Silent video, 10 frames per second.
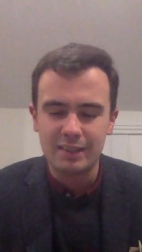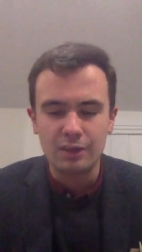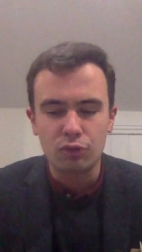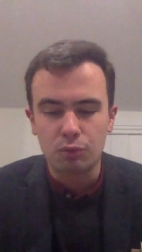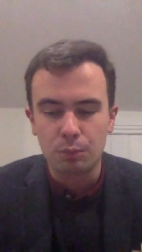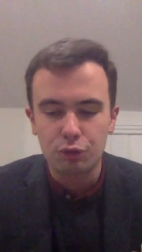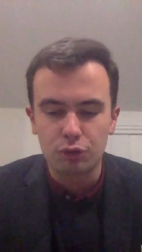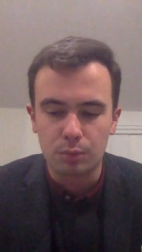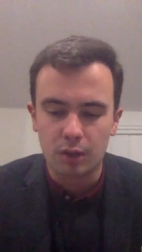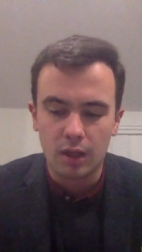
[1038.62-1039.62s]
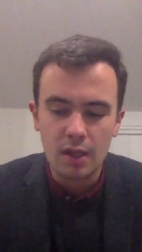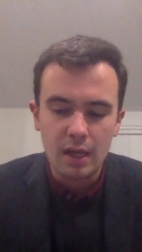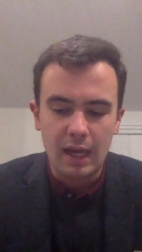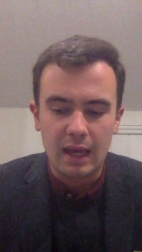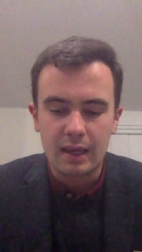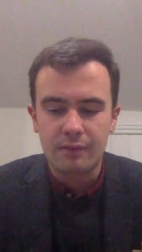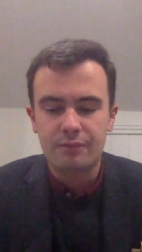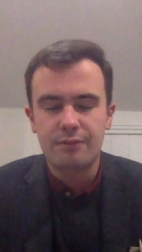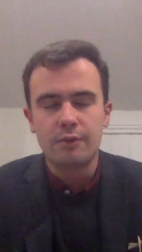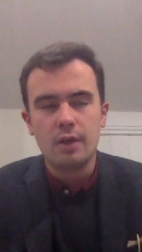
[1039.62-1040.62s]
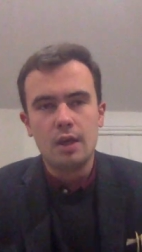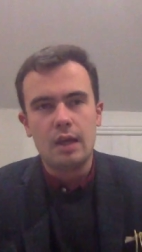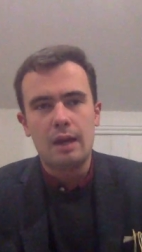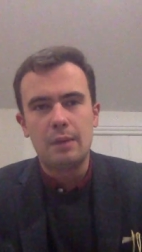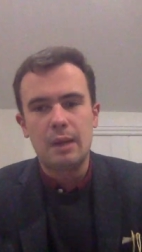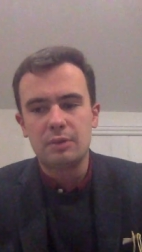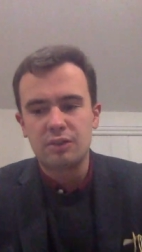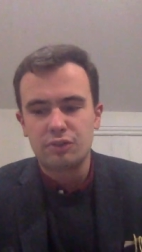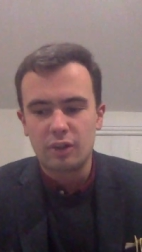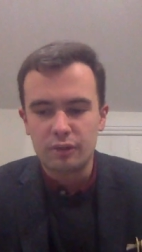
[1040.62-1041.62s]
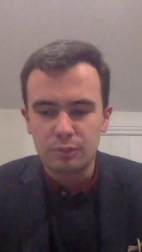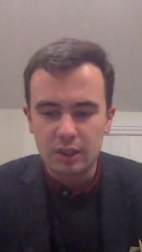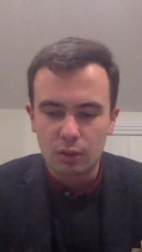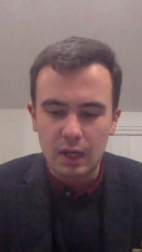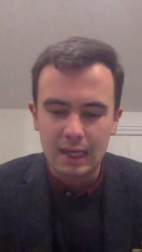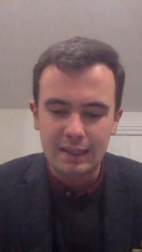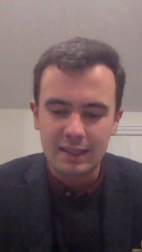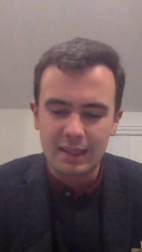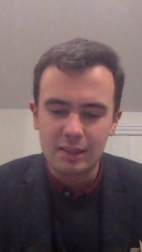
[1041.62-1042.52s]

think it was Musselburgh, uh, if uh, memory serves me correctly.